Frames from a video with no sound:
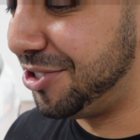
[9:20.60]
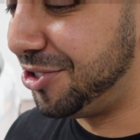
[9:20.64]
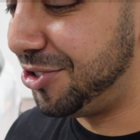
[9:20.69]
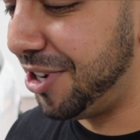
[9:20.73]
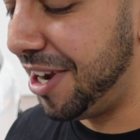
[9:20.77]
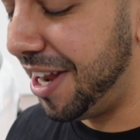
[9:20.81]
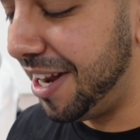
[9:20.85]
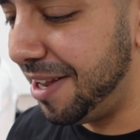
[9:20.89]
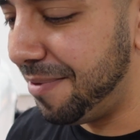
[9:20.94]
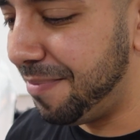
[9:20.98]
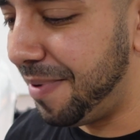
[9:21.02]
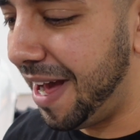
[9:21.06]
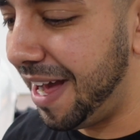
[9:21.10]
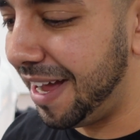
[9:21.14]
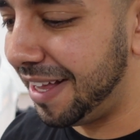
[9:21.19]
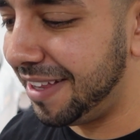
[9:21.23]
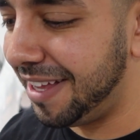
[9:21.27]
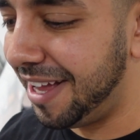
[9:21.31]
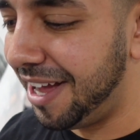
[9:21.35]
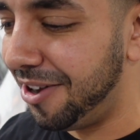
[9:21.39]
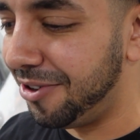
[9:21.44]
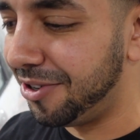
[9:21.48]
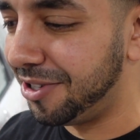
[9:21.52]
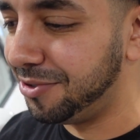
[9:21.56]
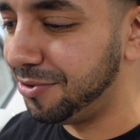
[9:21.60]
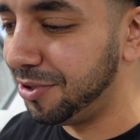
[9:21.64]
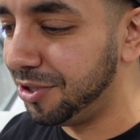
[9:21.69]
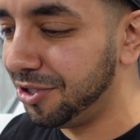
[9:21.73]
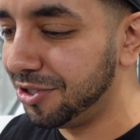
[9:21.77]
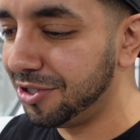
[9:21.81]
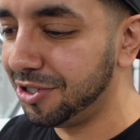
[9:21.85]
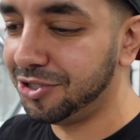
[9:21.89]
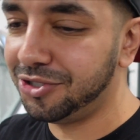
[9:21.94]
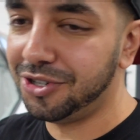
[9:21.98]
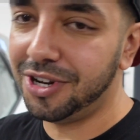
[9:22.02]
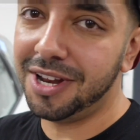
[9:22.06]
tranny back down, because we
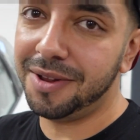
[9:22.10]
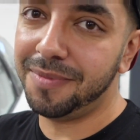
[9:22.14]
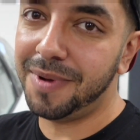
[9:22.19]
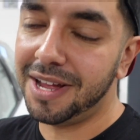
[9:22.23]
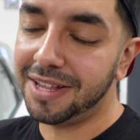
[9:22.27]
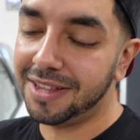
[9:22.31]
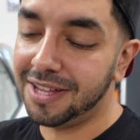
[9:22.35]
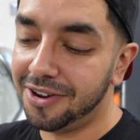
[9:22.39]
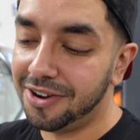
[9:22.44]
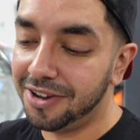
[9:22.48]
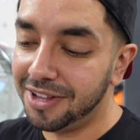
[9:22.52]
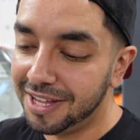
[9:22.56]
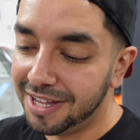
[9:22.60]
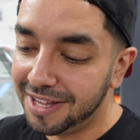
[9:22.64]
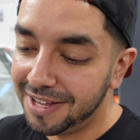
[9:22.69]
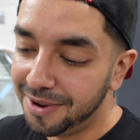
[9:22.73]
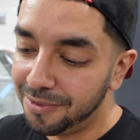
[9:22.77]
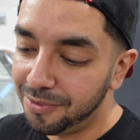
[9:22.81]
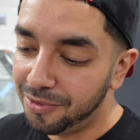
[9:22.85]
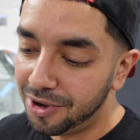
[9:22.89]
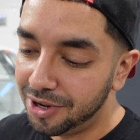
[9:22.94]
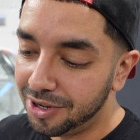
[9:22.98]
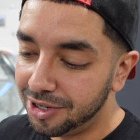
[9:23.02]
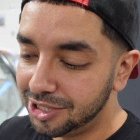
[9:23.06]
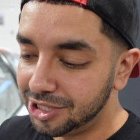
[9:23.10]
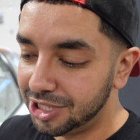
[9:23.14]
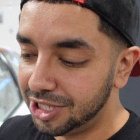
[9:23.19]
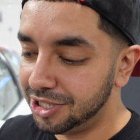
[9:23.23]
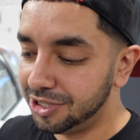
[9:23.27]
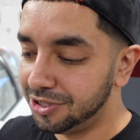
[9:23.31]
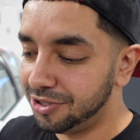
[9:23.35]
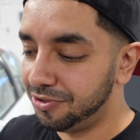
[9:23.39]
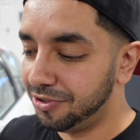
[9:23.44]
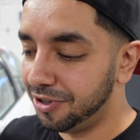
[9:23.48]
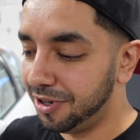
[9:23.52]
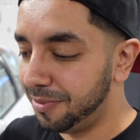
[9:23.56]
took the tranny back down on the EM1 to
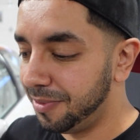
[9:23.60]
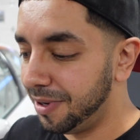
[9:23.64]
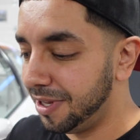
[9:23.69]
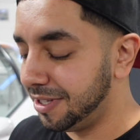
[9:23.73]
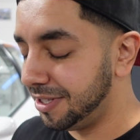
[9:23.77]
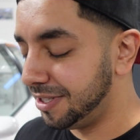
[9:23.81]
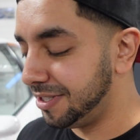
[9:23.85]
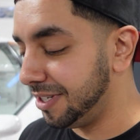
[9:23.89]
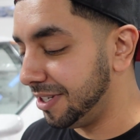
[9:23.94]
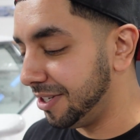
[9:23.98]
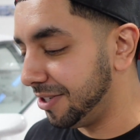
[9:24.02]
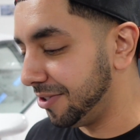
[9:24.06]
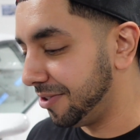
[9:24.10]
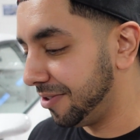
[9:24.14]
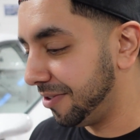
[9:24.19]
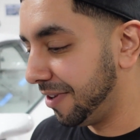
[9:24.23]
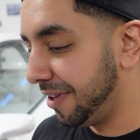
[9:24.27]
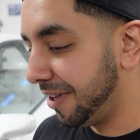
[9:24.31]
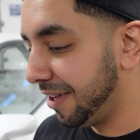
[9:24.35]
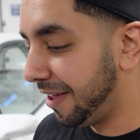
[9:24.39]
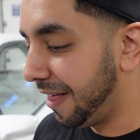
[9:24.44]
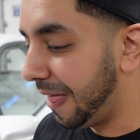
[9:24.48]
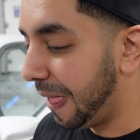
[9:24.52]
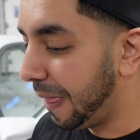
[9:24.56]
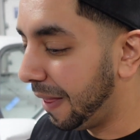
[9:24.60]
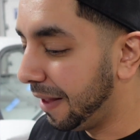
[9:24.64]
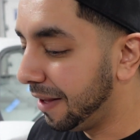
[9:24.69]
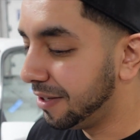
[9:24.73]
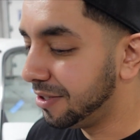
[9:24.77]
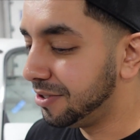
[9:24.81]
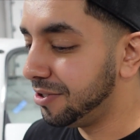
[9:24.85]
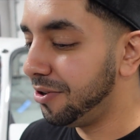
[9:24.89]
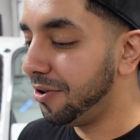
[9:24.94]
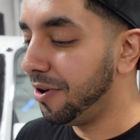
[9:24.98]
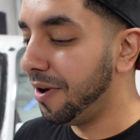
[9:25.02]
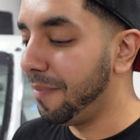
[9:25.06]
change the rear main seal.
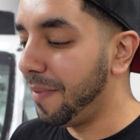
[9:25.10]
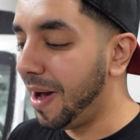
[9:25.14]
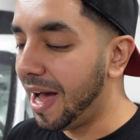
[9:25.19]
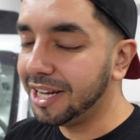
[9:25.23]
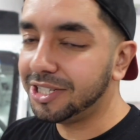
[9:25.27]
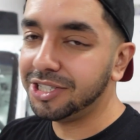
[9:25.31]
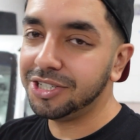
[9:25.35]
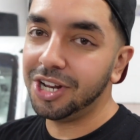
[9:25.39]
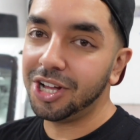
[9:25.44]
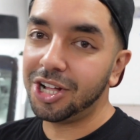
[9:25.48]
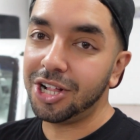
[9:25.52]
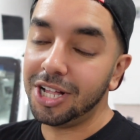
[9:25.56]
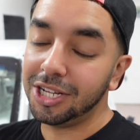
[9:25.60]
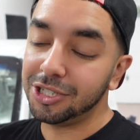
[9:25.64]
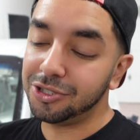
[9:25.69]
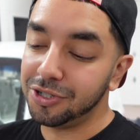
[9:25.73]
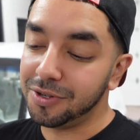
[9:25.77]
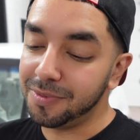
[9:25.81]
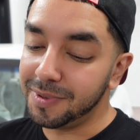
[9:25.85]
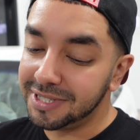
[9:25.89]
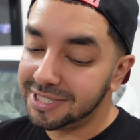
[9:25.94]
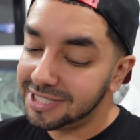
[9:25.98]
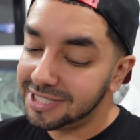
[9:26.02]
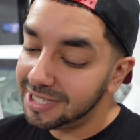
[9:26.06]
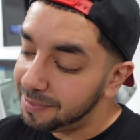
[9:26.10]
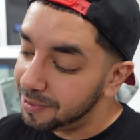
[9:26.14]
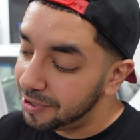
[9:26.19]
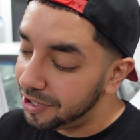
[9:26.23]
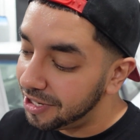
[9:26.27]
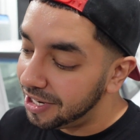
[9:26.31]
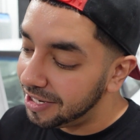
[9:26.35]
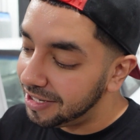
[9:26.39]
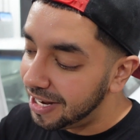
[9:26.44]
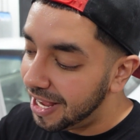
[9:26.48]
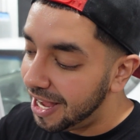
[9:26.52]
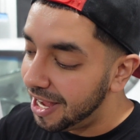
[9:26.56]
So imagine the clutch would have been slipping
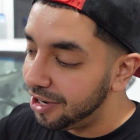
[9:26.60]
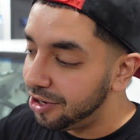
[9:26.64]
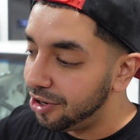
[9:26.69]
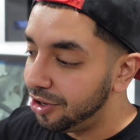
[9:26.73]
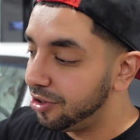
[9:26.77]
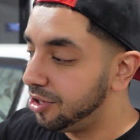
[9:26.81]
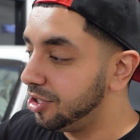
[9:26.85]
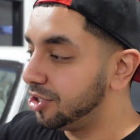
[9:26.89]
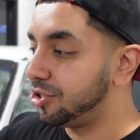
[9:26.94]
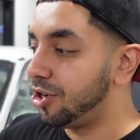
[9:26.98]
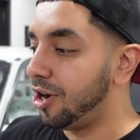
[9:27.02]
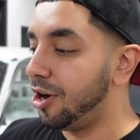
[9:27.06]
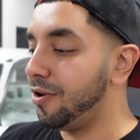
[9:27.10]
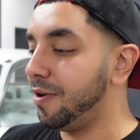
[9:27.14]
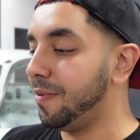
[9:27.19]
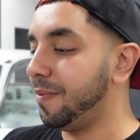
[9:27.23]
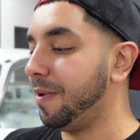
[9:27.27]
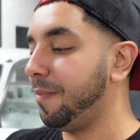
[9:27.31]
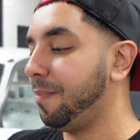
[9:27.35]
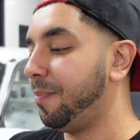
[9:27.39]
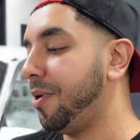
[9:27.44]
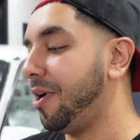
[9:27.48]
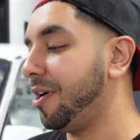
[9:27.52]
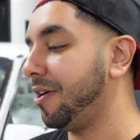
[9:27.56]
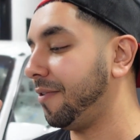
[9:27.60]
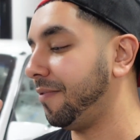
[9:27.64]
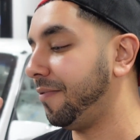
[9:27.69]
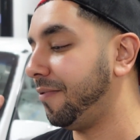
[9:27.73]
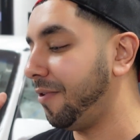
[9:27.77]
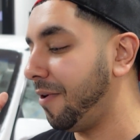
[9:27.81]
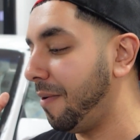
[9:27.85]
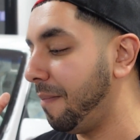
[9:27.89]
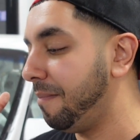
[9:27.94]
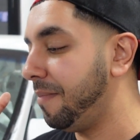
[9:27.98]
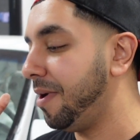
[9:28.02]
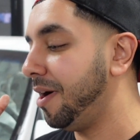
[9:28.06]
on the dyno. This car would have been parked for
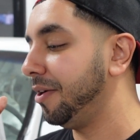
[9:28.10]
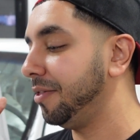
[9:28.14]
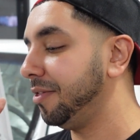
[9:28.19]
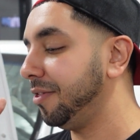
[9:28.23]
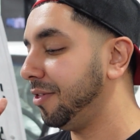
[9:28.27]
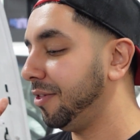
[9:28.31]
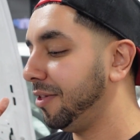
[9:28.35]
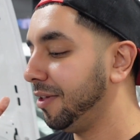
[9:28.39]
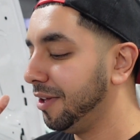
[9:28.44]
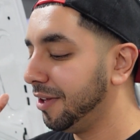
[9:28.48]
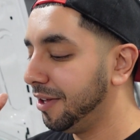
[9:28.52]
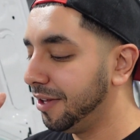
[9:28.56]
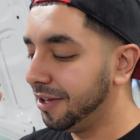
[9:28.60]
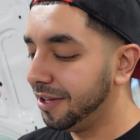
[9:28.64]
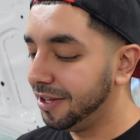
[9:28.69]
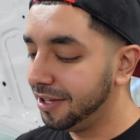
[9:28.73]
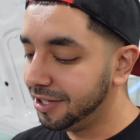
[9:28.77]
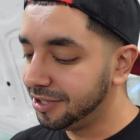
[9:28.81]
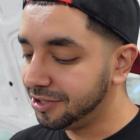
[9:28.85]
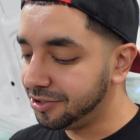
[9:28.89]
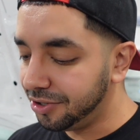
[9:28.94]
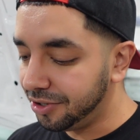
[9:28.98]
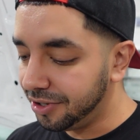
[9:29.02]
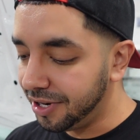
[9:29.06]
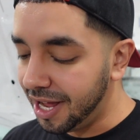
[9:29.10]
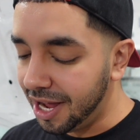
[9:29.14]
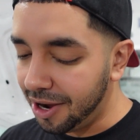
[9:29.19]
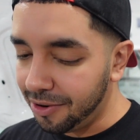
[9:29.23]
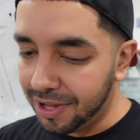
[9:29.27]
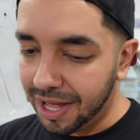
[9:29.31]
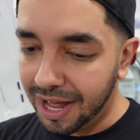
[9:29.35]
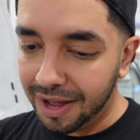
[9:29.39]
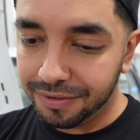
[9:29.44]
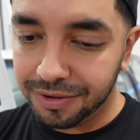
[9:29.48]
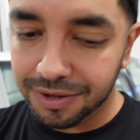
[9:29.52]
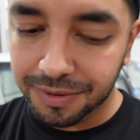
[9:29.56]
a month. So now we
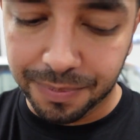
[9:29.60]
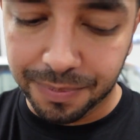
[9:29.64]
have to